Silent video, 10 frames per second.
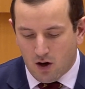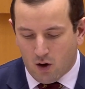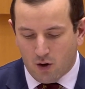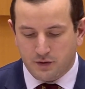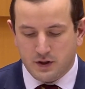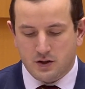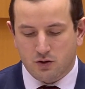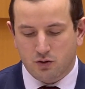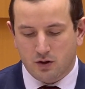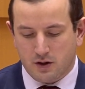of the
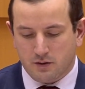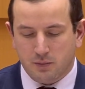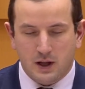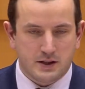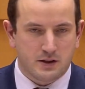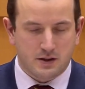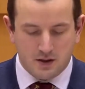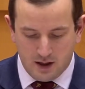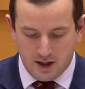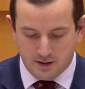Circular Plastics
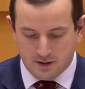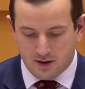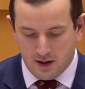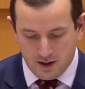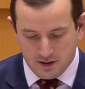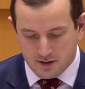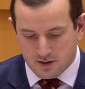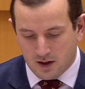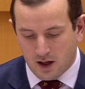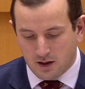Alliance. Hence,
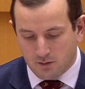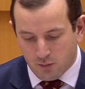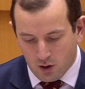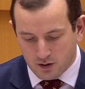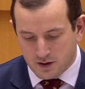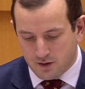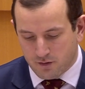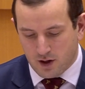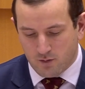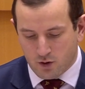a policy
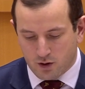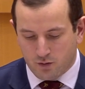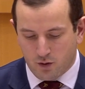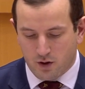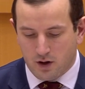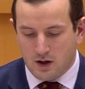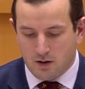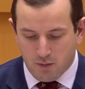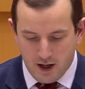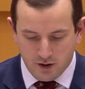framework for
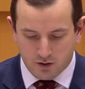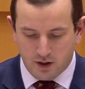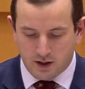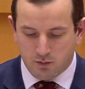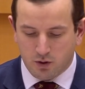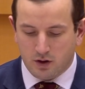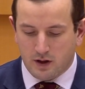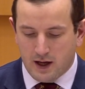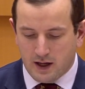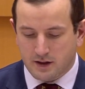biodegradable
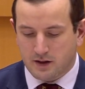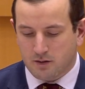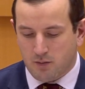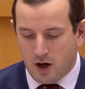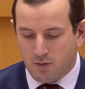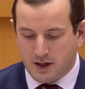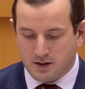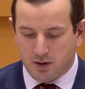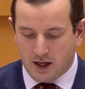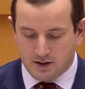and
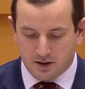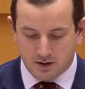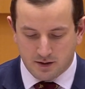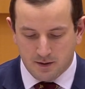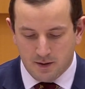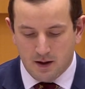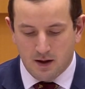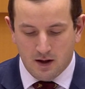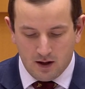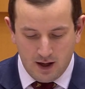bio-based plastics.
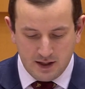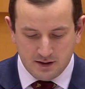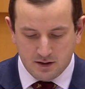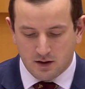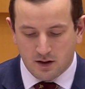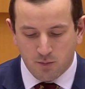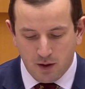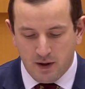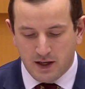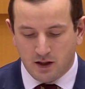Last,
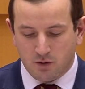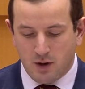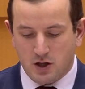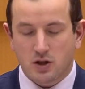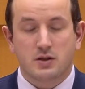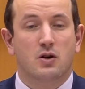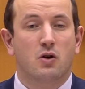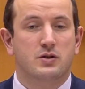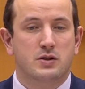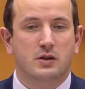implementing measures
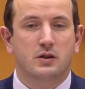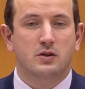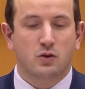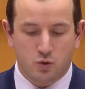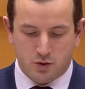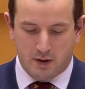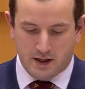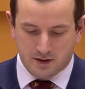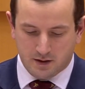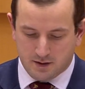on single-use
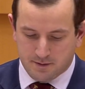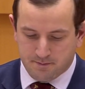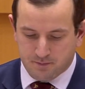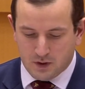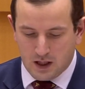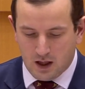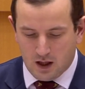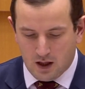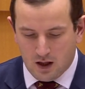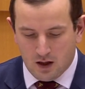plastics.
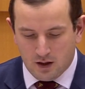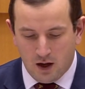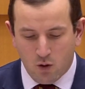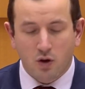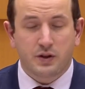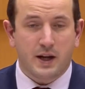Now on